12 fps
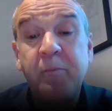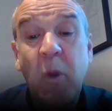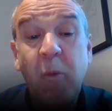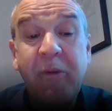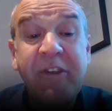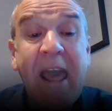
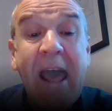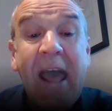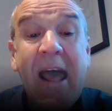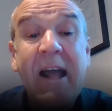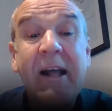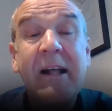with
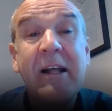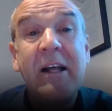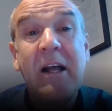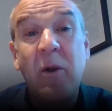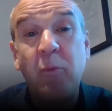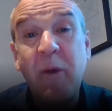care
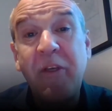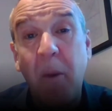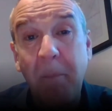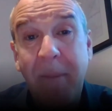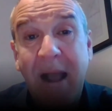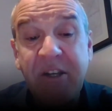and with
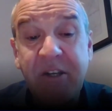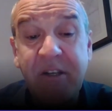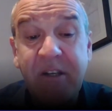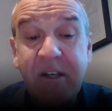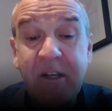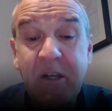
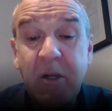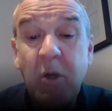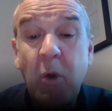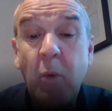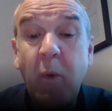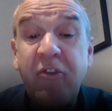compassion,
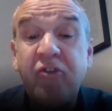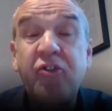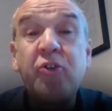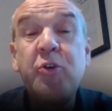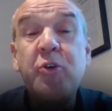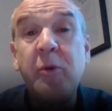with
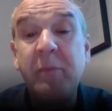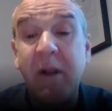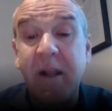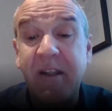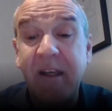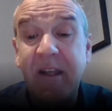true
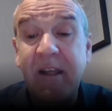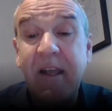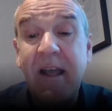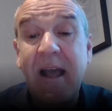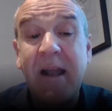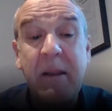humility
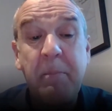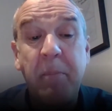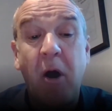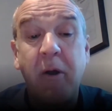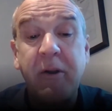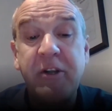and in
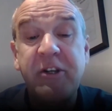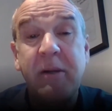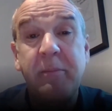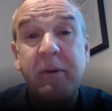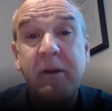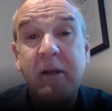
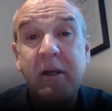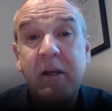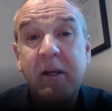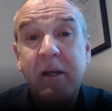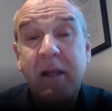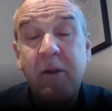partnership.
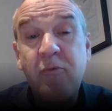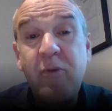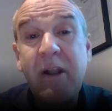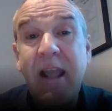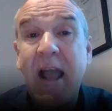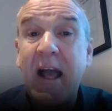It
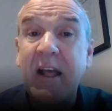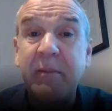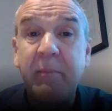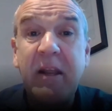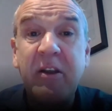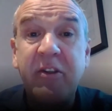really has
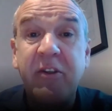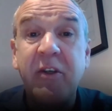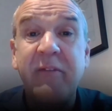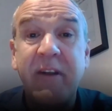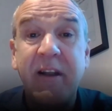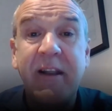been
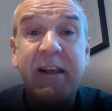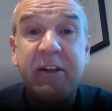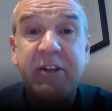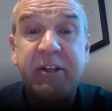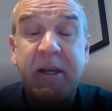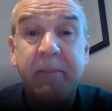servant
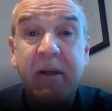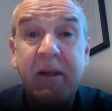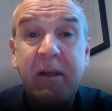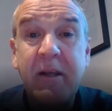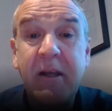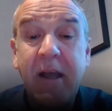leadership
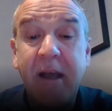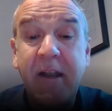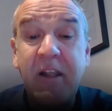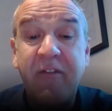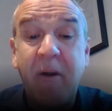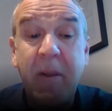at
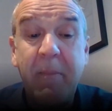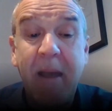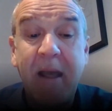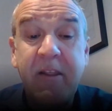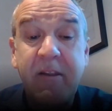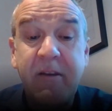its very
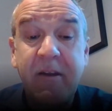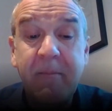best.